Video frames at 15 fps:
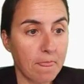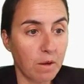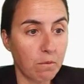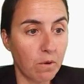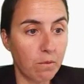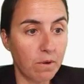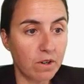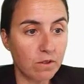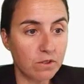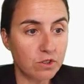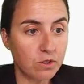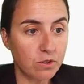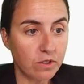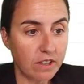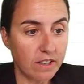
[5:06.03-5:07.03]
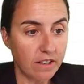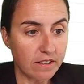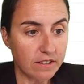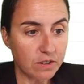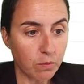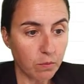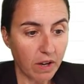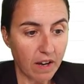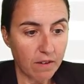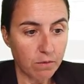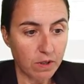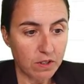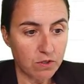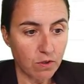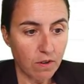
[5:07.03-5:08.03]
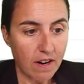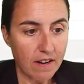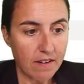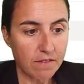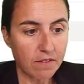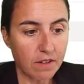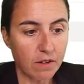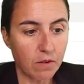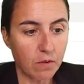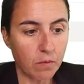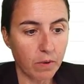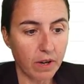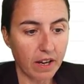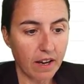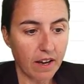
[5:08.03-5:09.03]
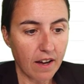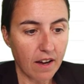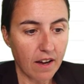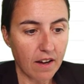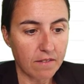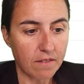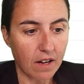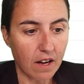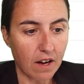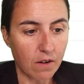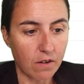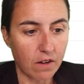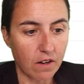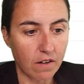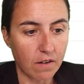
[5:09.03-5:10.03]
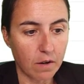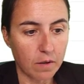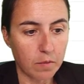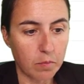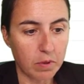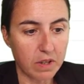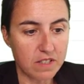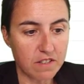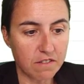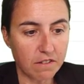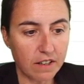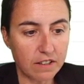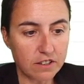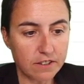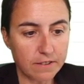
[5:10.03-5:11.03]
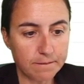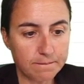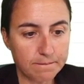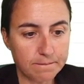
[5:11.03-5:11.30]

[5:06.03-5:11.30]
what we're going to do here is we have OneDrive, we have our PNG files,